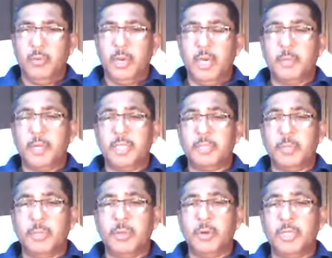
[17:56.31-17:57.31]
what
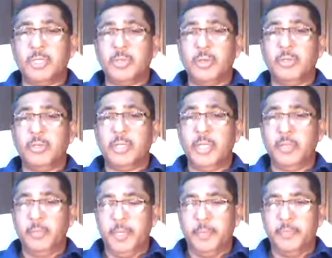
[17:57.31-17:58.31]
punishment God is going to
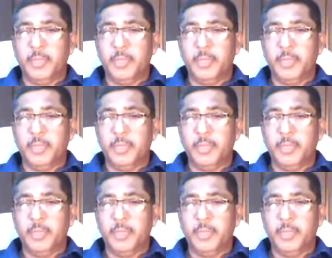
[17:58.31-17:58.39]
give me?